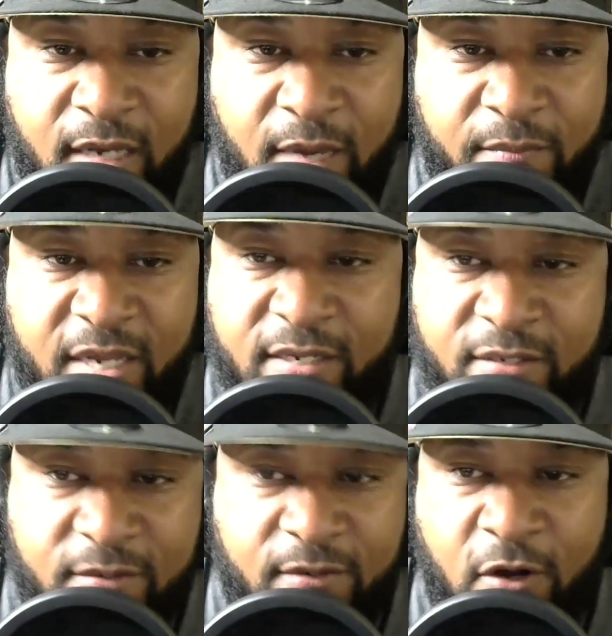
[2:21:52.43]
I mean,
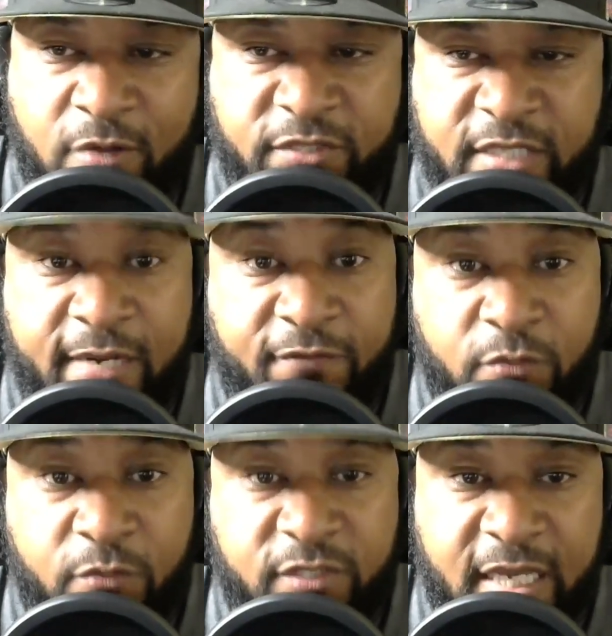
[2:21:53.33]
Armstead, if he
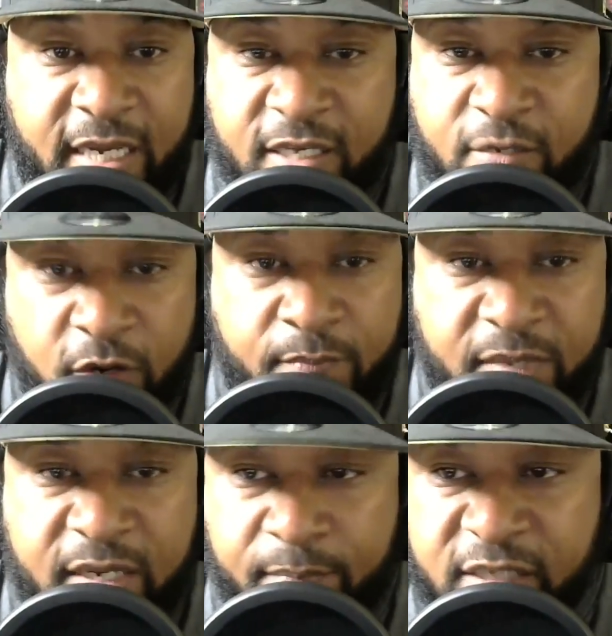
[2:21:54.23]
was there, he would
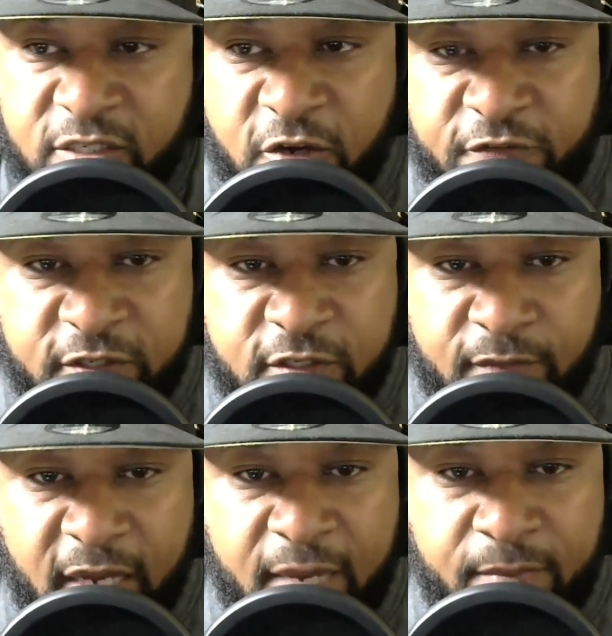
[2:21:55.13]
be the best offensive
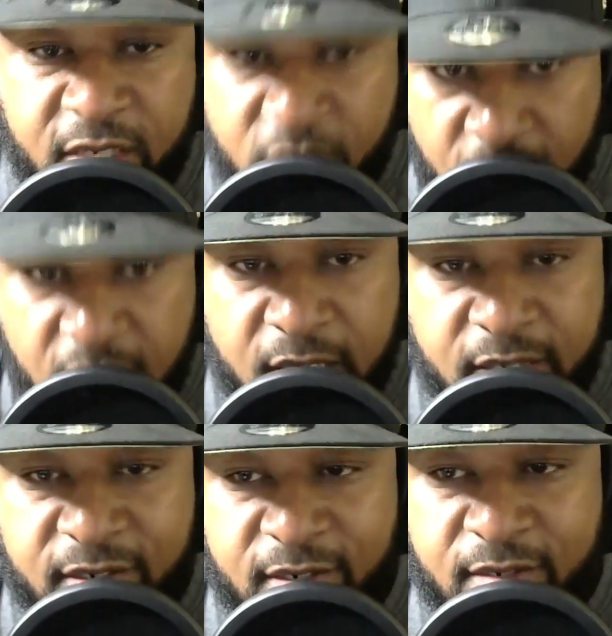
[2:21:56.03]
lineman. He
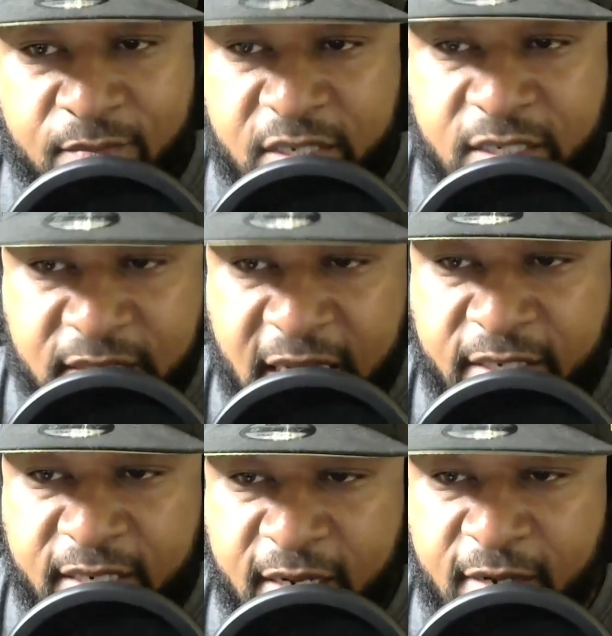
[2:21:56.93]
would, but he's
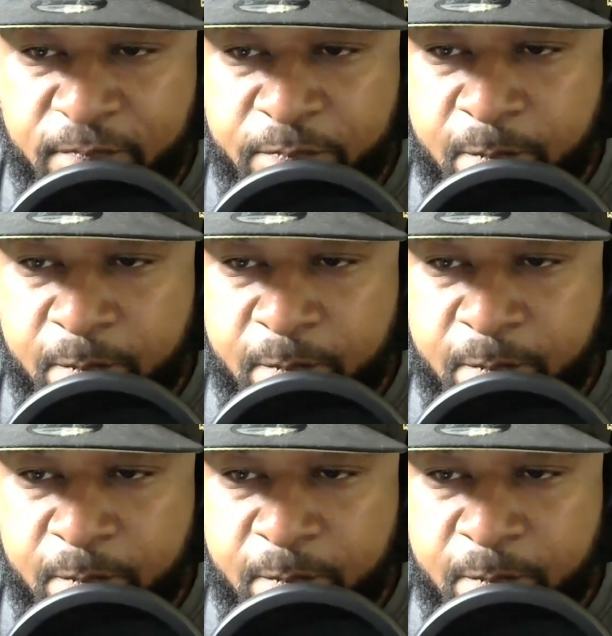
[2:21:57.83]
not there.